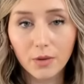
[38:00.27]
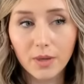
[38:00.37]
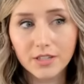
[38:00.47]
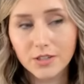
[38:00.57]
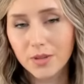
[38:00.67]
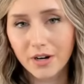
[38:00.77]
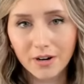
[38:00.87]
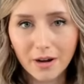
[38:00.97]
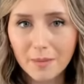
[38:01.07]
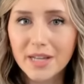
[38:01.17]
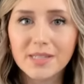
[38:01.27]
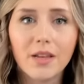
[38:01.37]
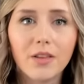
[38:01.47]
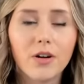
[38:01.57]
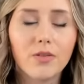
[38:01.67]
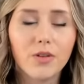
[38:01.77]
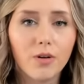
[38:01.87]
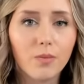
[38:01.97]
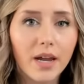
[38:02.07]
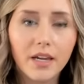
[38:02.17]
following so they're a bestseller
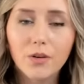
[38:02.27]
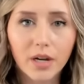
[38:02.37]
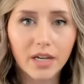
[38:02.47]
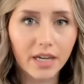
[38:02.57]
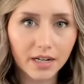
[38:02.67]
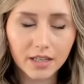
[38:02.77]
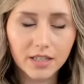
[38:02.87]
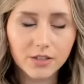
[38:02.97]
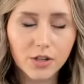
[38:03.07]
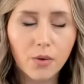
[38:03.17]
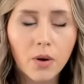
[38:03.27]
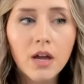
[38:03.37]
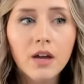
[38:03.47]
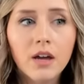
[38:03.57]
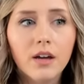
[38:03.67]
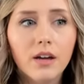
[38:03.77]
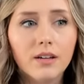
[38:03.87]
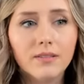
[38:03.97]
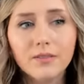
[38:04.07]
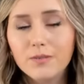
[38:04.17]
they're ranking organically so
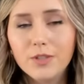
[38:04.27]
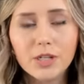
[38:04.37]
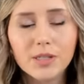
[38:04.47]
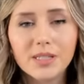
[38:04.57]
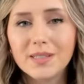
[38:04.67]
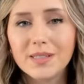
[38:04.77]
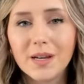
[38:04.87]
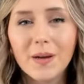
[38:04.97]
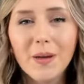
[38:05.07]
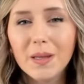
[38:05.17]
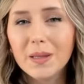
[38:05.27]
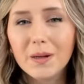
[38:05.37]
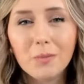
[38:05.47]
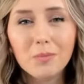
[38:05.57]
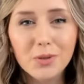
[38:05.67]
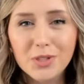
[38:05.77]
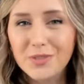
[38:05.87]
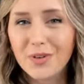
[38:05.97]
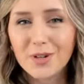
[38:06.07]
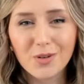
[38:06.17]
just as a little
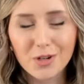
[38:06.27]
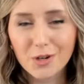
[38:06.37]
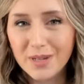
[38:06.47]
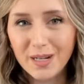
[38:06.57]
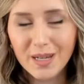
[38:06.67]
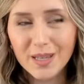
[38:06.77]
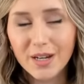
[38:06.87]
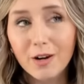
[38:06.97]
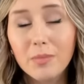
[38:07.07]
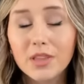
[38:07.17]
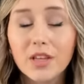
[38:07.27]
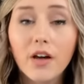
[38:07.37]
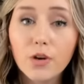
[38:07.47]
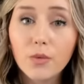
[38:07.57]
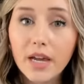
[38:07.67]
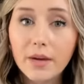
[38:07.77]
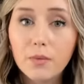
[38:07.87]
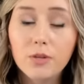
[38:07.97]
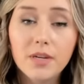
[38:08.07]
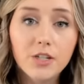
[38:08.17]
boost for social media there. But the other way
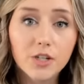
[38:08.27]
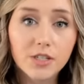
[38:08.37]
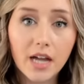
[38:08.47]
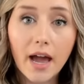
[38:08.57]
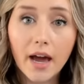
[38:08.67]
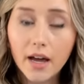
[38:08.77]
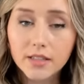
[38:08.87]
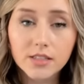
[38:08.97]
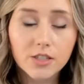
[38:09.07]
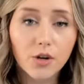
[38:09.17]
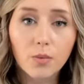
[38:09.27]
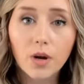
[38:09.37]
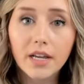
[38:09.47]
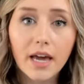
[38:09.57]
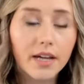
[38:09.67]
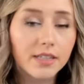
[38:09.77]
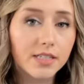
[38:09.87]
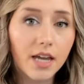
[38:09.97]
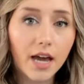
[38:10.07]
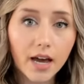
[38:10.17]
would be just ads. So running
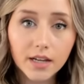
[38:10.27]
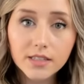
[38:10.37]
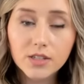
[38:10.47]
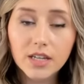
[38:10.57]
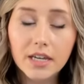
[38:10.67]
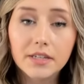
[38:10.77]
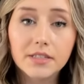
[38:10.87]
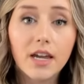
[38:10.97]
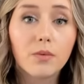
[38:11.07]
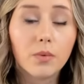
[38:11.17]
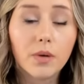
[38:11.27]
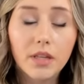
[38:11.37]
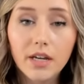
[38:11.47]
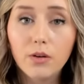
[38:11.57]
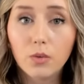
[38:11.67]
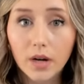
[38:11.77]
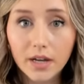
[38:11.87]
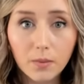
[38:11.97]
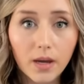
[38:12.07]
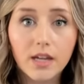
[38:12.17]
Etsy ads is a really
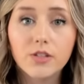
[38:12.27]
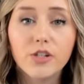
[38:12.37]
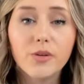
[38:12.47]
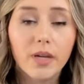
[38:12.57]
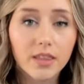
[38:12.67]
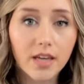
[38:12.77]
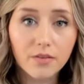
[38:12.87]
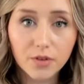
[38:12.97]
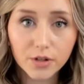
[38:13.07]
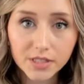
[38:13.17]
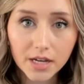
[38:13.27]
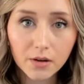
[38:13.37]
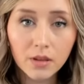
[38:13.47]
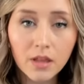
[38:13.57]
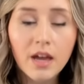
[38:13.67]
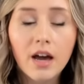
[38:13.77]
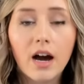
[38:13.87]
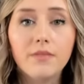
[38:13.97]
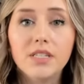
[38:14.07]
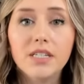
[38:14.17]
great way to get that first sale.
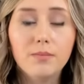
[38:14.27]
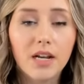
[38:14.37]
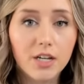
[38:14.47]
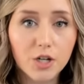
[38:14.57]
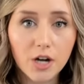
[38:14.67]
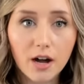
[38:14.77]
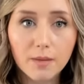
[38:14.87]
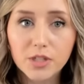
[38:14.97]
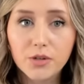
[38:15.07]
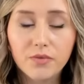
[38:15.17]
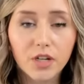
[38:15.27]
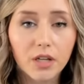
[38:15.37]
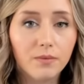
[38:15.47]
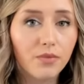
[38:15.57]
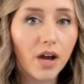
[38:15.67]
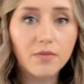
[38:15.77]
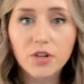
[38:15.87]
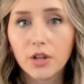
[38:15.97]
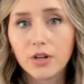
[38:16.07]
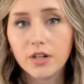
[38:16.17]
I've seen many shops who've done
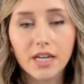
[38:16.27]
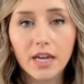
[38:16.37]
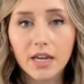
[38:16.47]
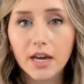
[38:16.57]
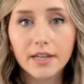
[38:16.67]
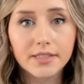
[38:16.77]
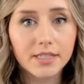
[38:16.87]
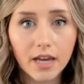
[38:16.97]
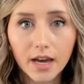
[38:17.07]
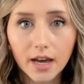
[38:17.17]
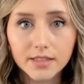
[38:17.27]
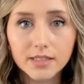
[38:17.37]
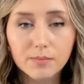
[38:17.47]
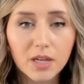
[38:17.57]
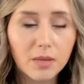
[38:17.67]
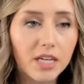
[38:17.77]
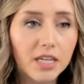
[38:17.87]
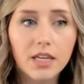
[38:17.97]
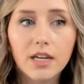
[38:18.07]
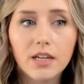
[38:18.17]
$5 a day Etsy ads.
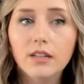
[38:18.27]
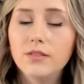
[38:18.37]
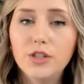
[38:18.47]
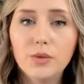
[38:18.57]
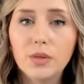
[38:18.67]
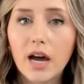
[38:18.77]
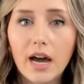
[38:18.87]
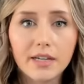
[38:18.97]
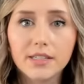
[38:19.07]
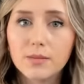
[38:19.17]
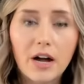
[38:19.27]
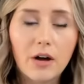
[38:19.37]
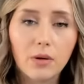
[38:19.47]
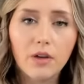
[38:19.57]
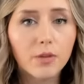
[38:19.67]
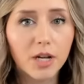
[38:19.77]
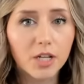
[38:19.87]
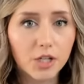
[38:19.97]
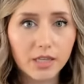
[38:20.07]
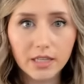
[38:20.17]
Maybe they do the highest amount of the
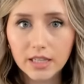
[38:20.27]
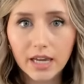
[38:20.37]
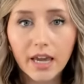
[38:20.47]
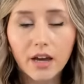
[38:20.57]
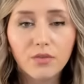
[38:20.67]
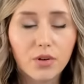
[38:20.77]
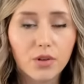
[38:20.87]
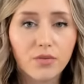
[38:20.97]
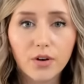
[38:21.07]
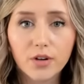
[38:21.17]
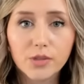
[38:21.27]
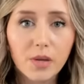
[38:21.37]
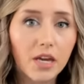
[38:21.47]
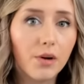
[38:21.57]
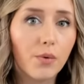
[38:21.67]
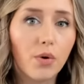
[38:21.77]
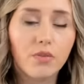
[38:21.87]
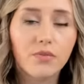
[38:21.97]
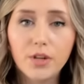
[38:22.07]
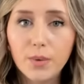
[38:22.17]
budget that they can for their first week
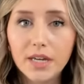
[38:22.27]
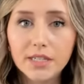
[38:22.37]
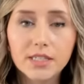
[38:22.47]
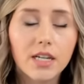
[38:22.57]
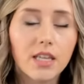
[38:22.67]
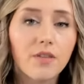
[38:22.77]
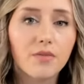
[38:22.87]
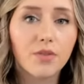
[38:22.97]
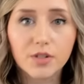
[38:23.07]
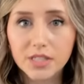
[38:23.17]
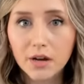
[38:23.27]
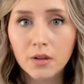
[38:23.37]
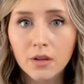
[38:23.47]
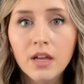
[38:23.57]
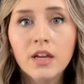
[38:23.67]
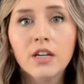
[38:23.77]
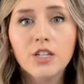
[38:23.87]
or few weeks to get that first sale.